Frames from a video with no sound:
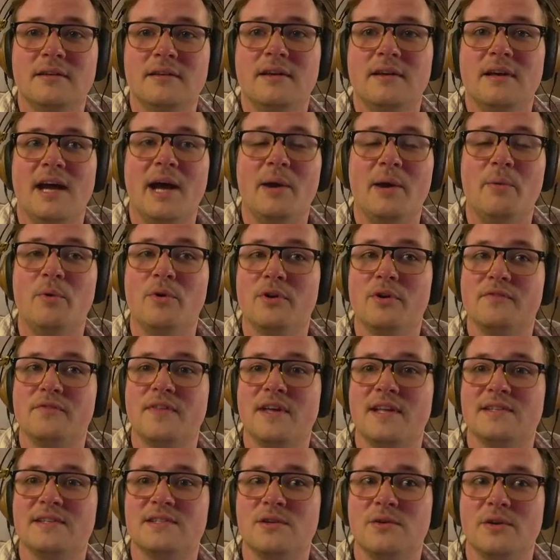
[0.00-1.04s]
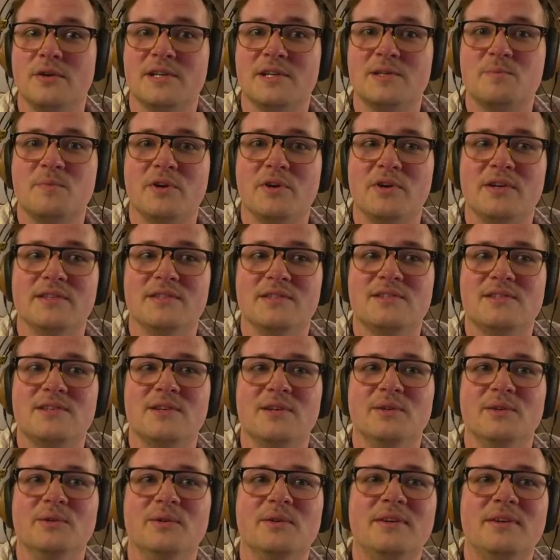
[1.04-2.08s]
I wonder if that's your experience
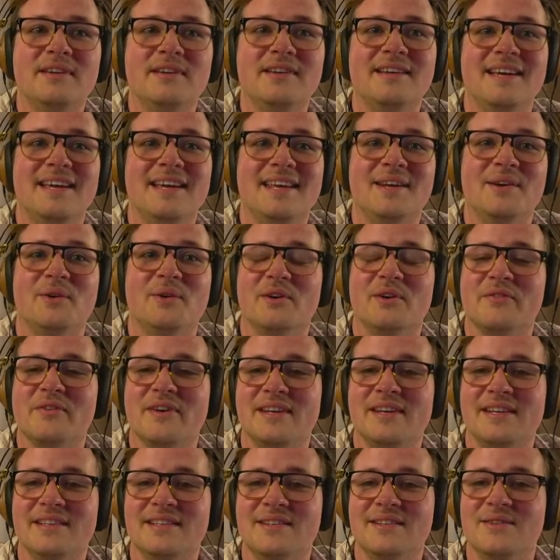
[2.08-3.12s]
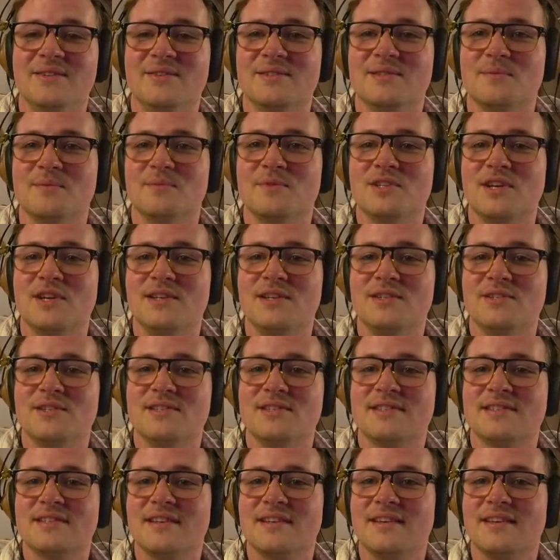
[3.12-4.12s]
too. Or if I need to do some changes.